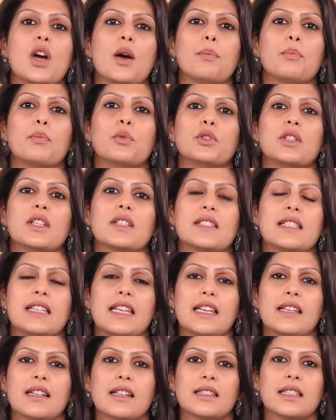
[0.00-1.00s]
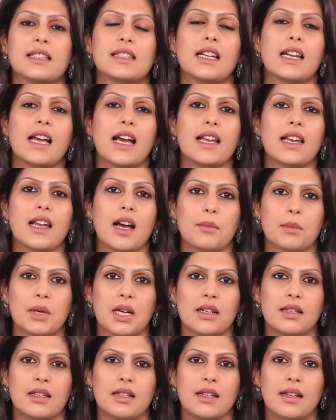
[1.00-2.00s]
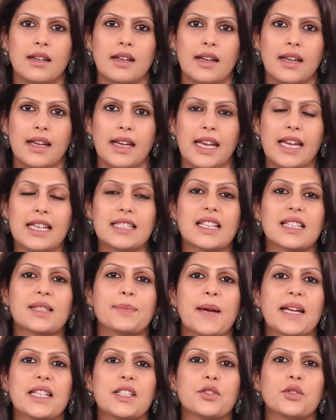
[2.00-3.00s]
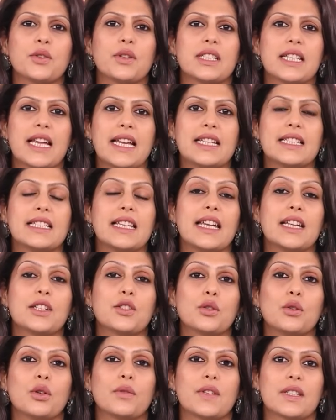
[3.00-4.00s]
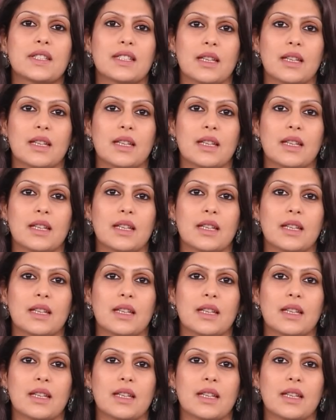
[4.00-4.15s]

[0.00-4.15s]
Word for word: top Buddhist leader, the Dalai Lama? He is expected to attend day two of the